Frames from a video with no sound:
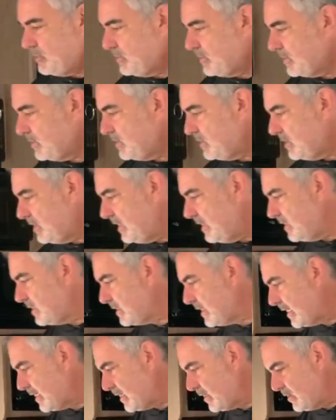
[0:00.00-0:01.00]
you can see, it's
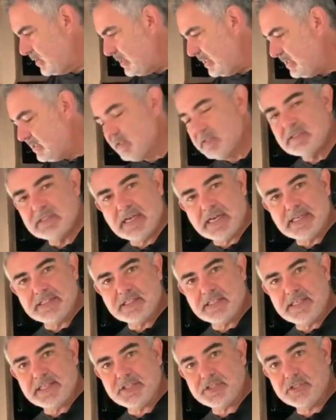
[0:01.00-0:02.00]
got a decent
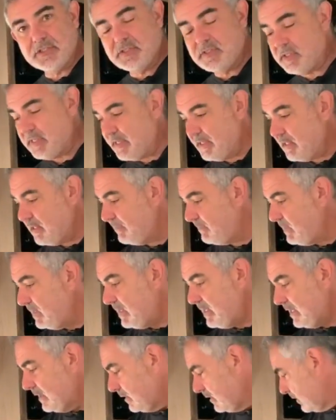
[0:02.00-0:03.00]
sized kitchen sink. If you need a